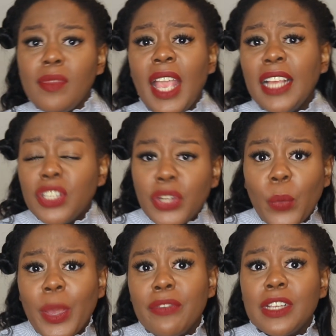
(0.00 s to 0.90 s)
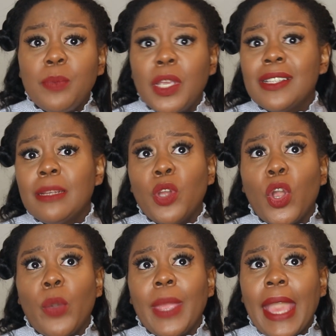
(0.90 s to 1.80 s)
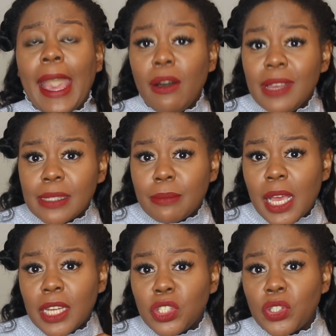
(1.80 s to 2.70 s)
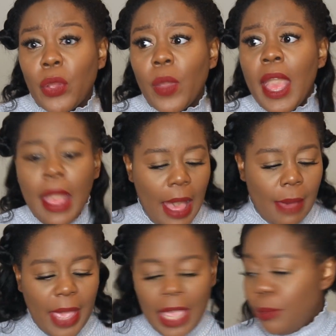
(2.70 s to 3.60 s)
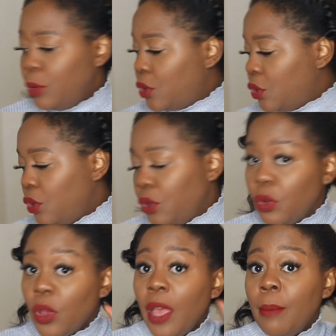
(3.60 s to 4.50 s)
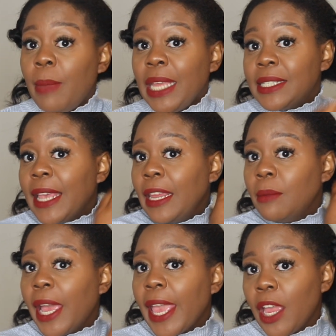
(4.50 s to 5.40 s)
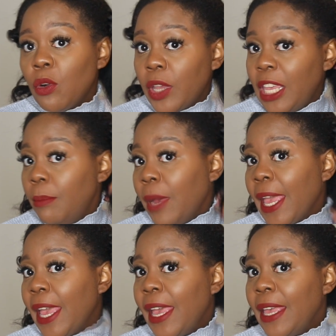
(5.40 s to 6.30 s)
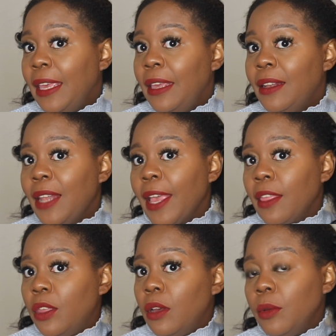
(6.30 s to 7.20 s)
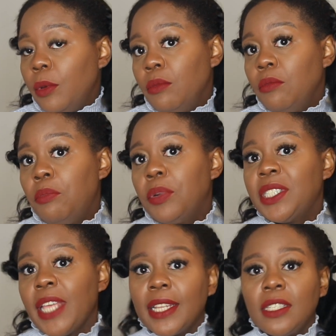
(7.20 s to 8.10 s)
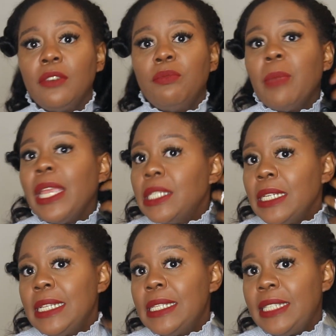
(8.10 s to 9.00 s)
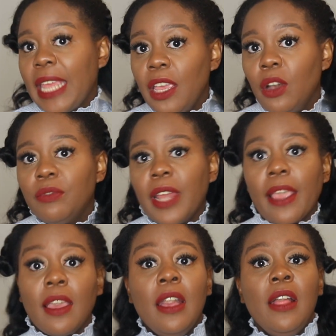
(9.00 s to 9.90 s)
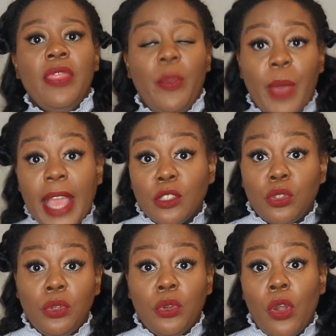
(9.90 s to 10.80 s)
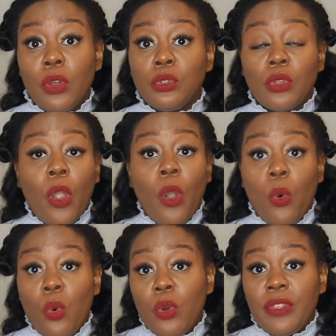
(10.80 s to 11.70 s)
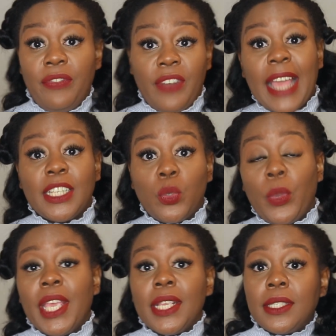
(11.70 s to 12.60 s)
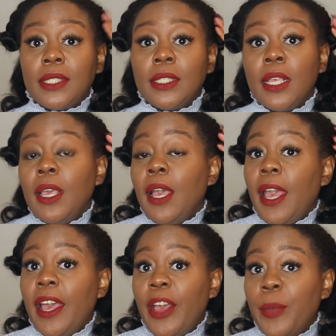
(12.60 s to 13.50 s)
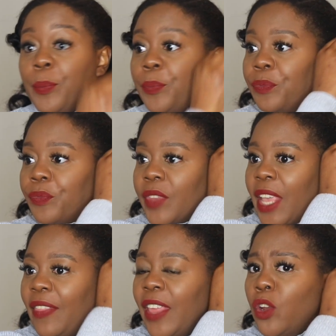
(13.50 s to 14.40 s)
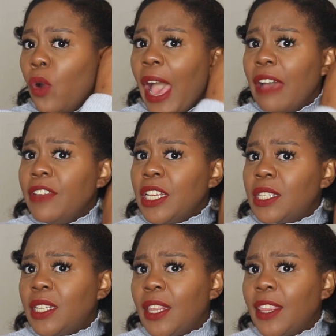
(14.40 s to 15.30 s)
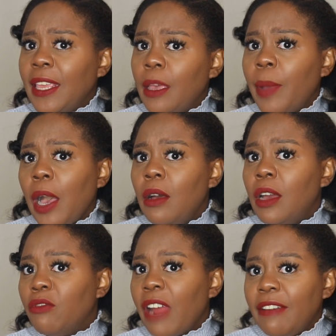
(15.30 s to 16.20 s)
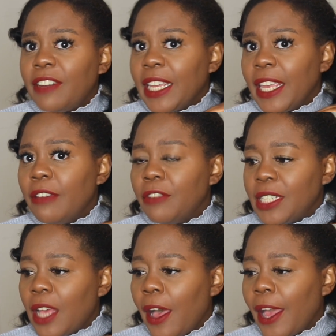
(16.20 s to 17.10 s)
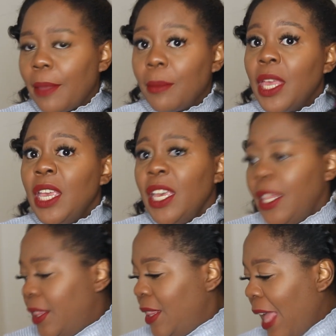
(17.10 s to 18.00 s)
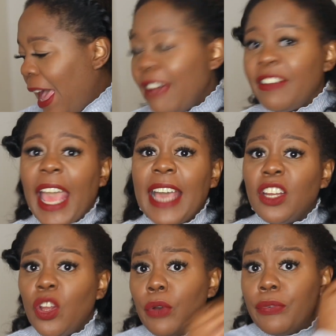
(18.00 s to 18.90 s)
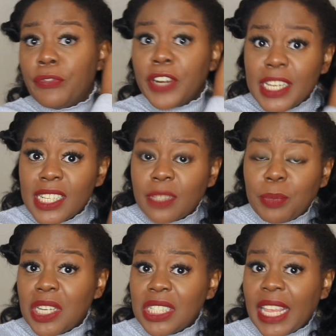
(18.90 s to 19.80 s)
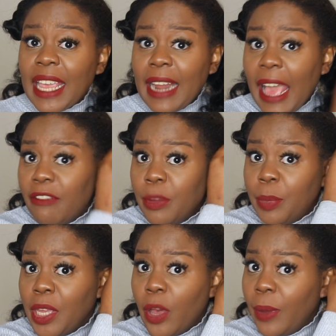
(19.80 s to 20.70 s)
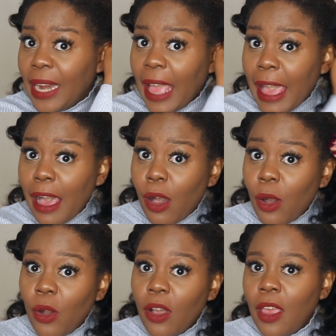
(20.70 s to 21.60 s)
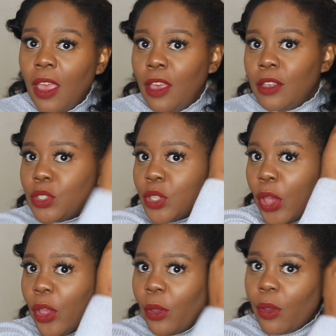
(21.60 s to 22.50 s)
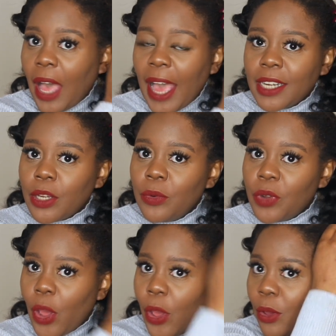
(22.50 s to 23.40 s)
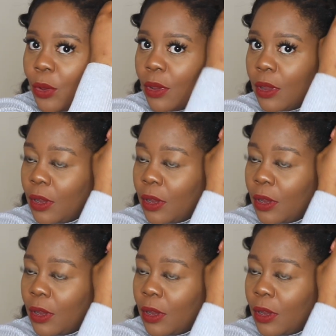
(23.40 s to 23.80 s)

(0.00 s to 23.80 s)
I don't know whether it's because I'm not going out as much, so I'm able to maintain my hair or keep my hair in like the protective maintenance state of like the bantu knots or the flat twists, and then not having to think about unraveling it every time. I haven't had a lot of frizz because again I haven't been going out, so I don't know.